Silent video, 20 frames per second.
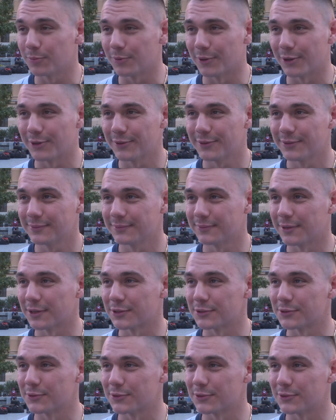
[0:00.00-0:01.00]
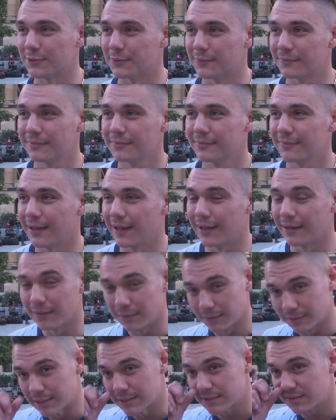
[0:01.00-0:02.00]
I can do it all. And
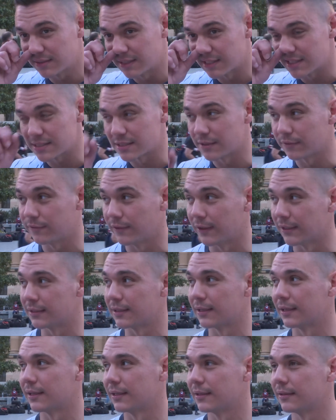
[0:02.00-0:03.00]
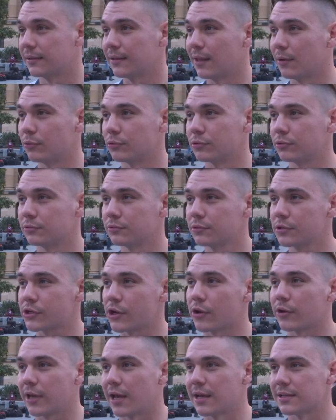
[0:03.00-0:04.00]
this is the fight that will
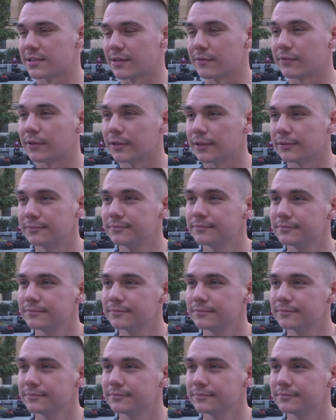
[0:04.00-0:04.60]
showcase everything.